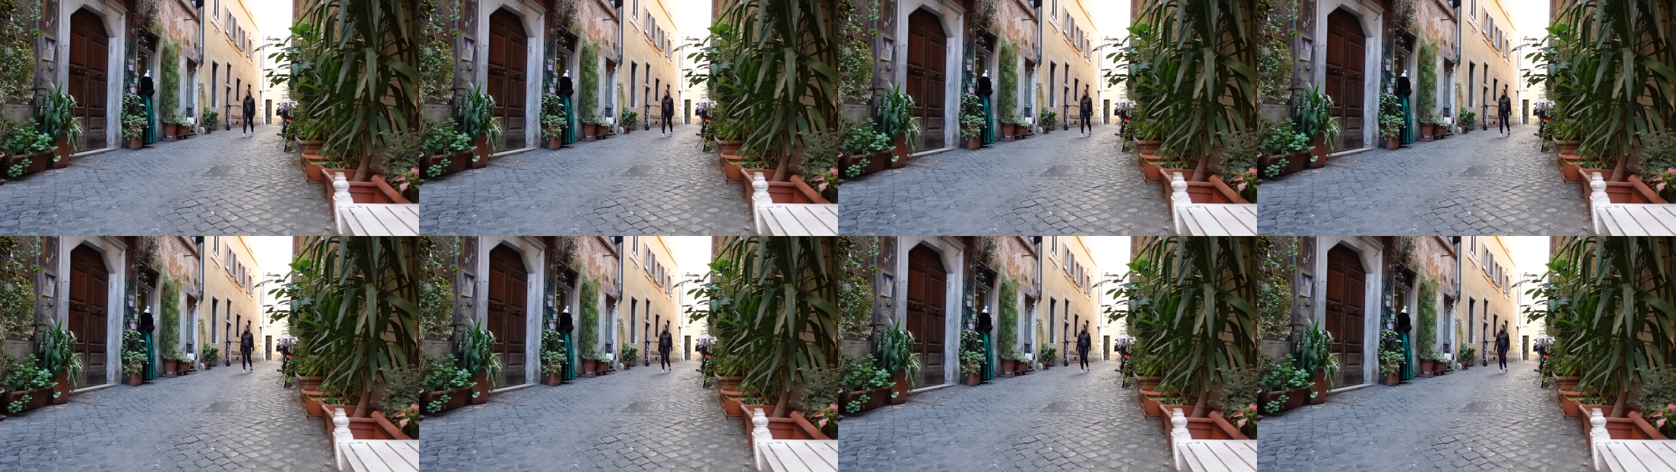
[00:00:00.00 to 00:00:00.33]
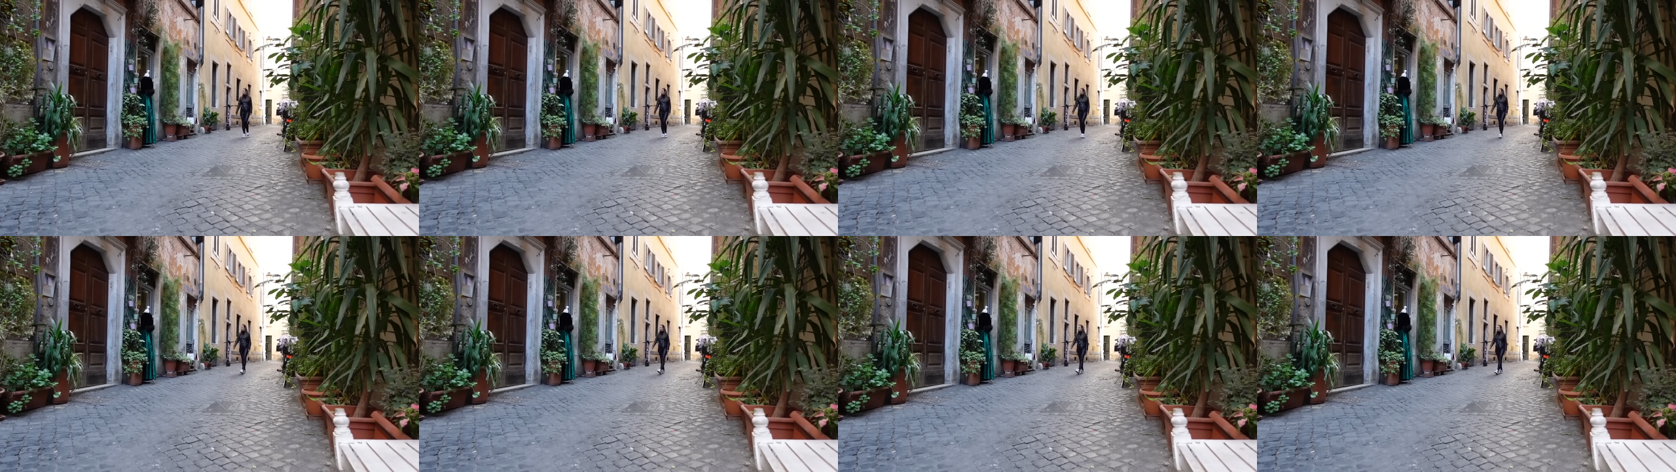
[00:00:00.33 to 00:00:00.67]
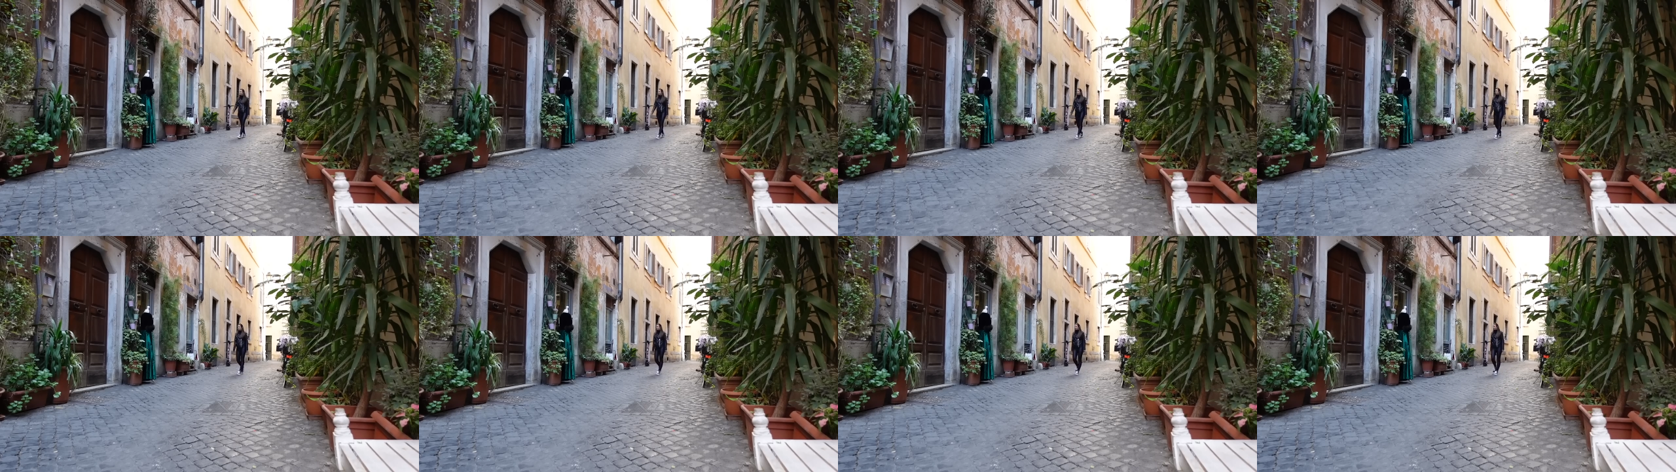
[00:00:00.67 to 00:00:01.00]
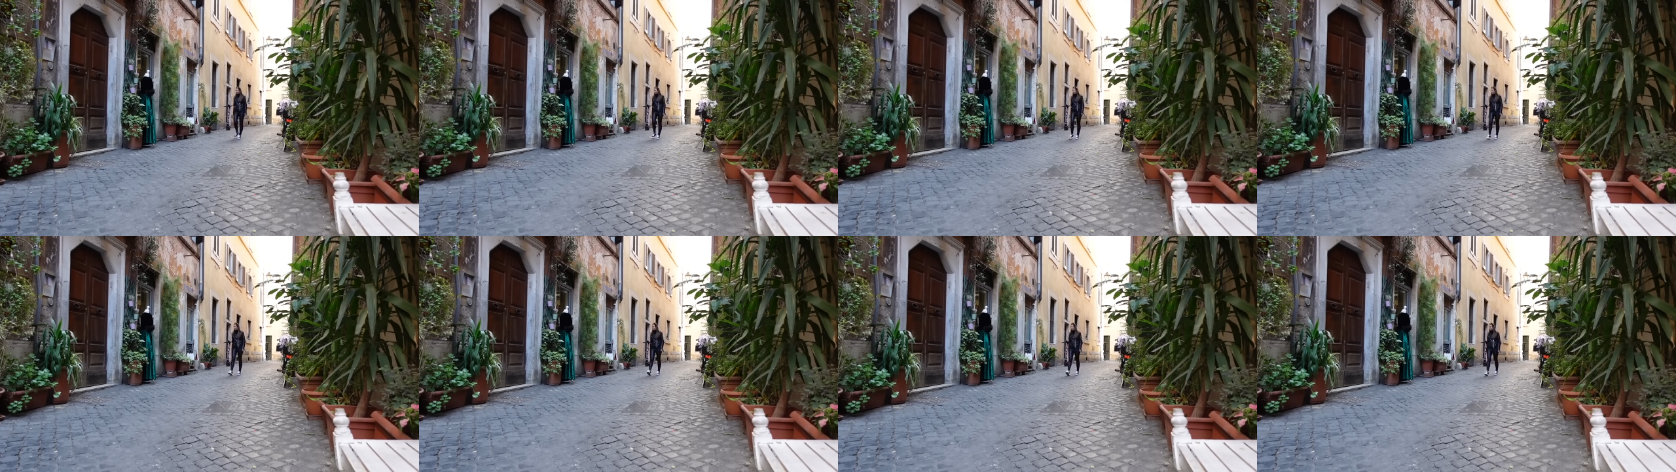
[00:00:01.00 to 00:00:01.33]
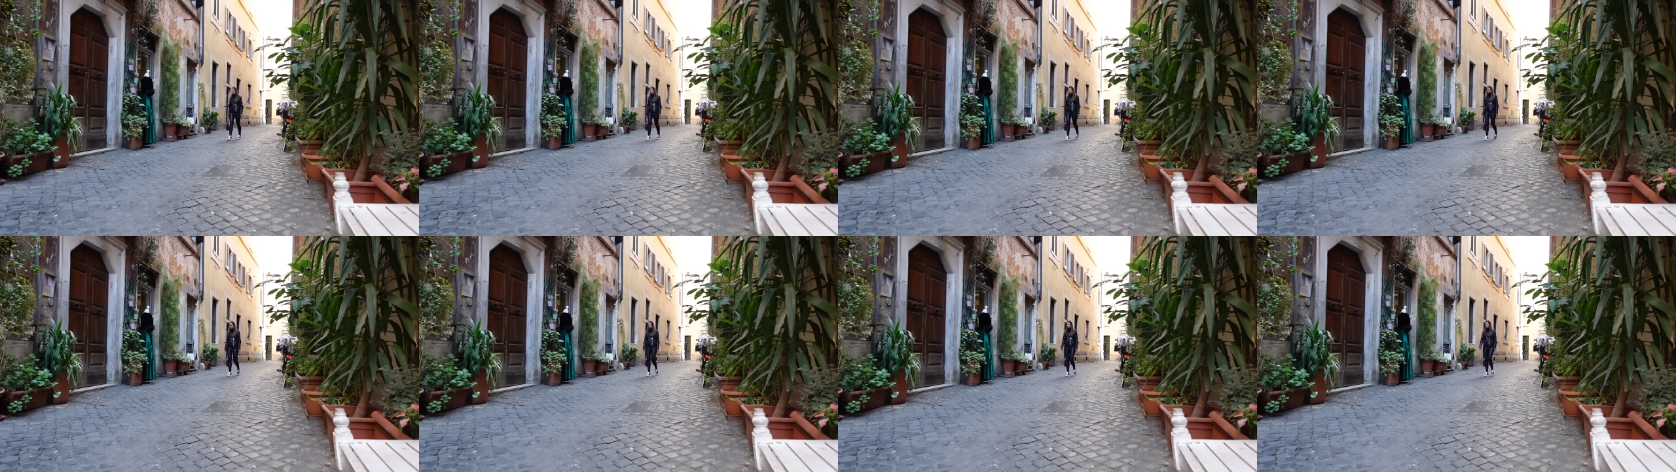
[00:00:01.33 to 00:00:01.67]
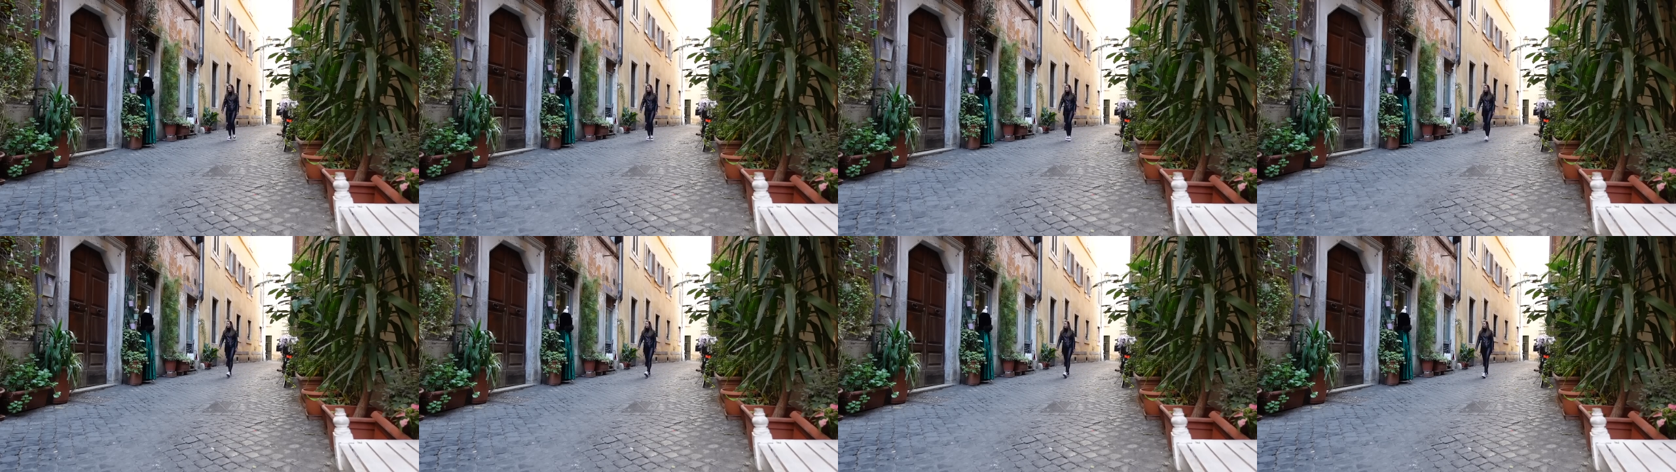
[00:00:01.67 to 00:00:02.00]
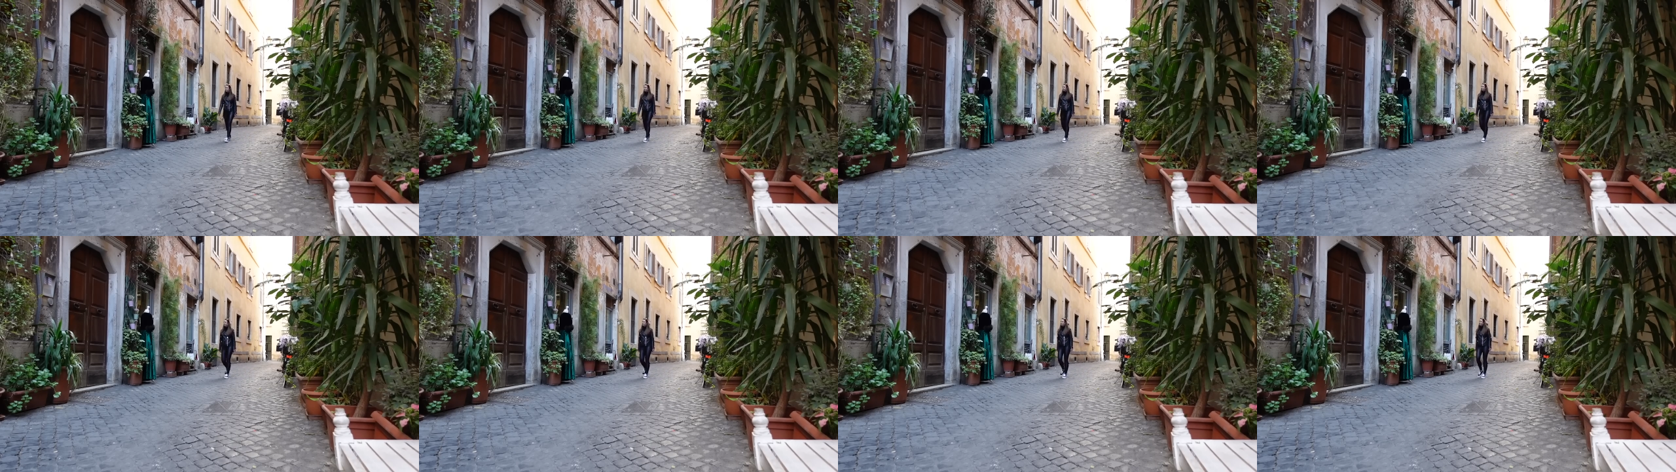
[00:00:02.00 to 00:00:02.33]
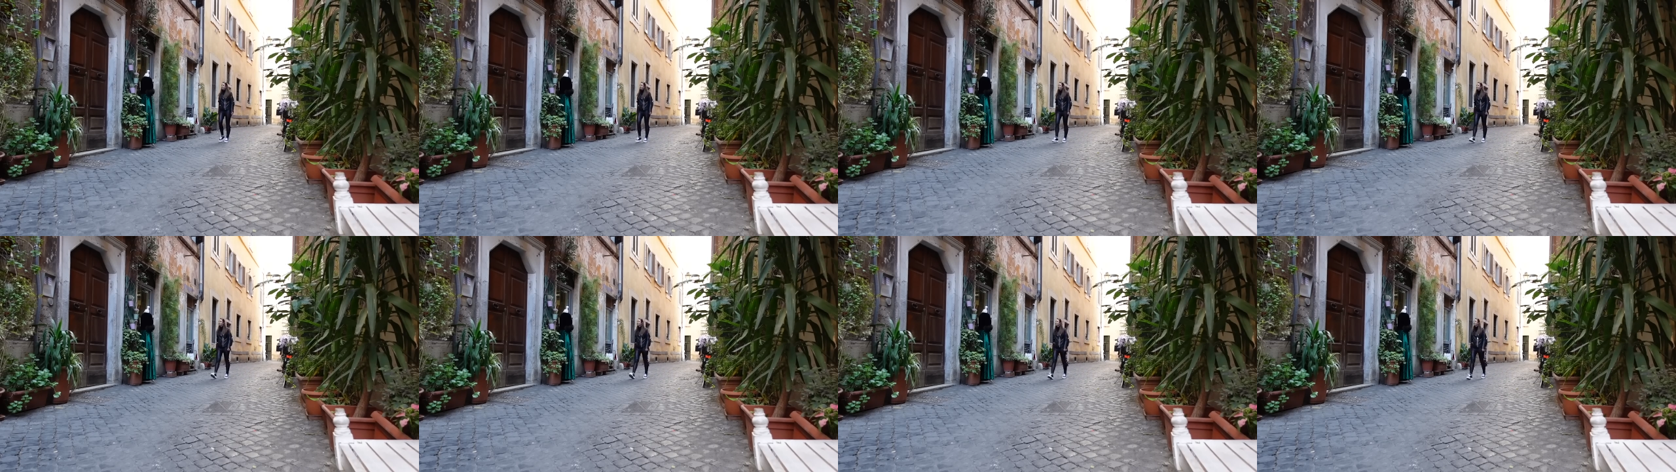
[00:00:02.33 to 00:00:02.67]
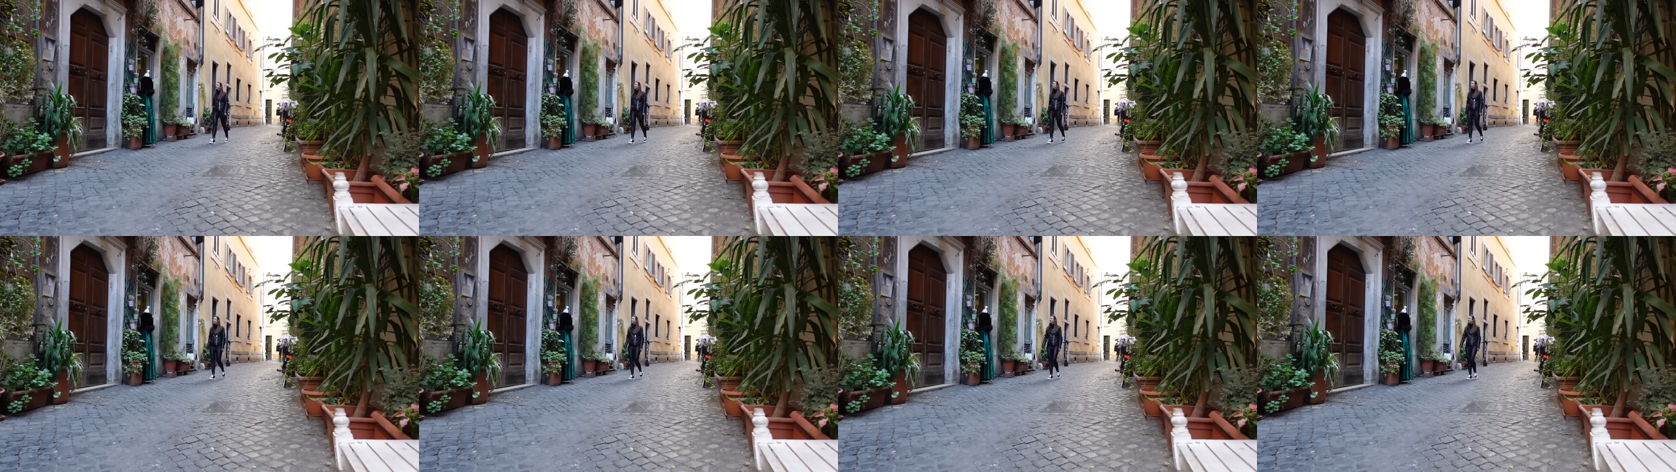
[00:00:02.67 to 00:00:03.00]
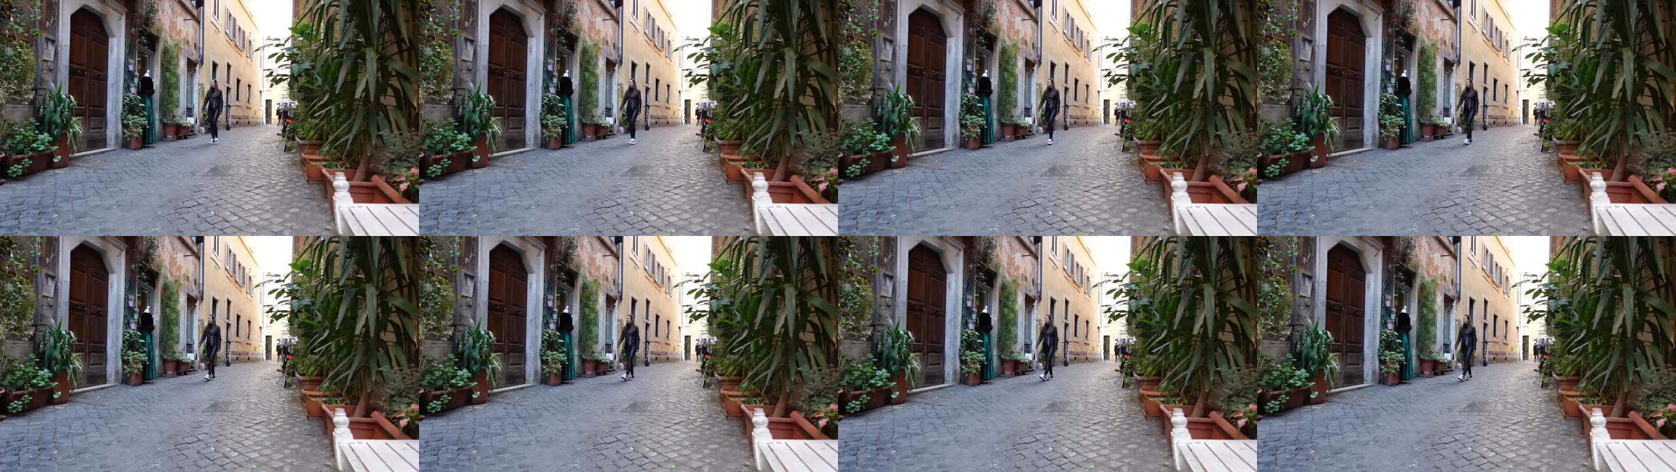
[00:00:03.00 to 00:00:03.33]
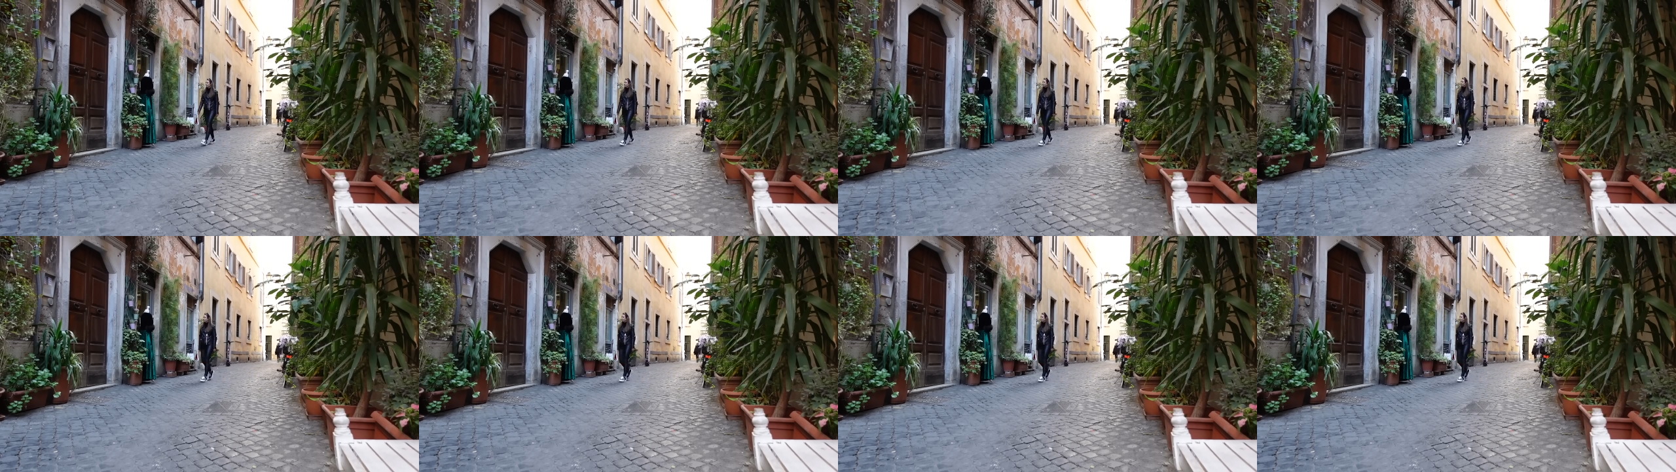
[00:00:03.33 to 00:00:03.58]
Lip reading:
(no speaker visible)